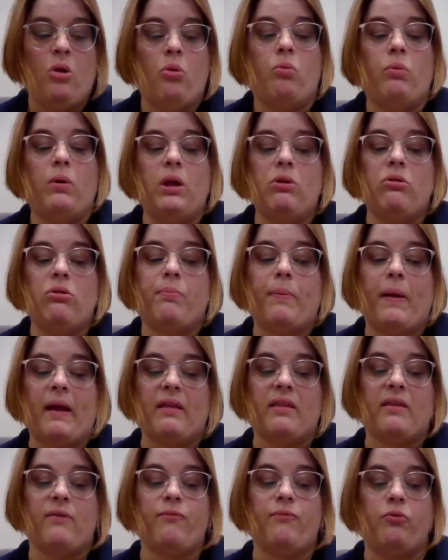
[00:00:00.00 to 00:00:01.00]
We use
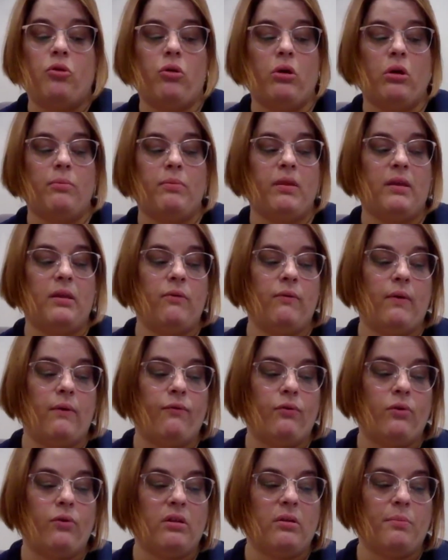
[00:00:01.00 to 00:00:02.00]
passive programs in the
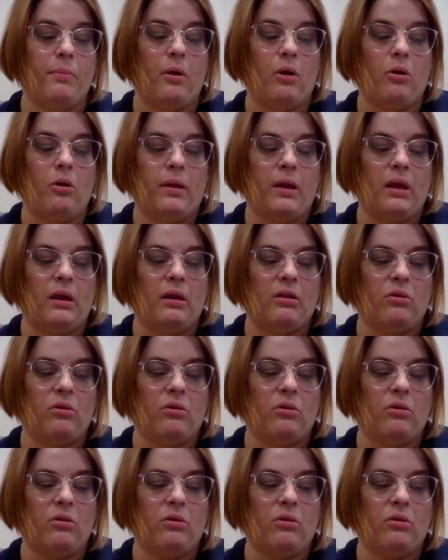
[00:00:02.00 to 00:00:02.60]
reference department,